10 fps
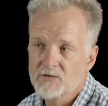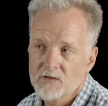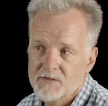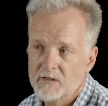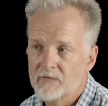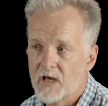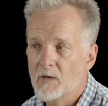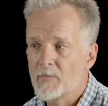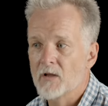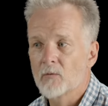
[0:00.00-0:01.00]
results out of that
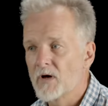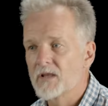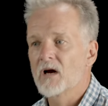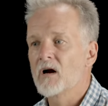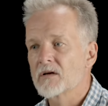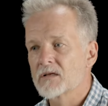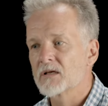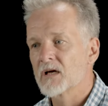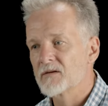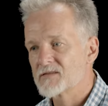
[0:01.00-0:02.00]
about the way that art can
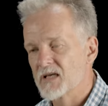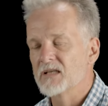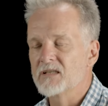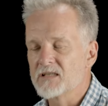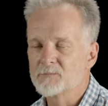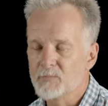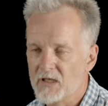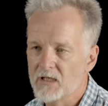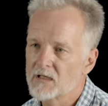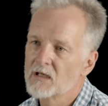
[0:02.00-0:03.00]
kind of take these
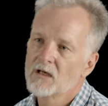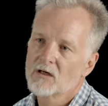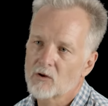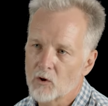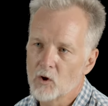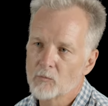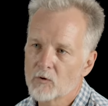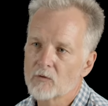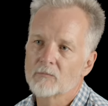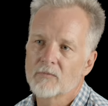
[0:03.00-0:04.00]
big
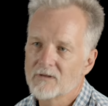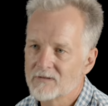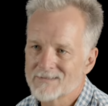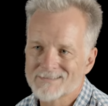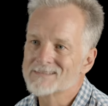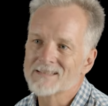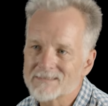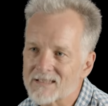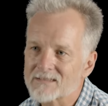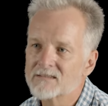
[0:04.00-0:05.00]
global
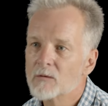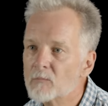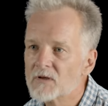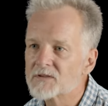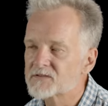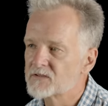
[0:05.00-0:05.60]
statistics, numbers,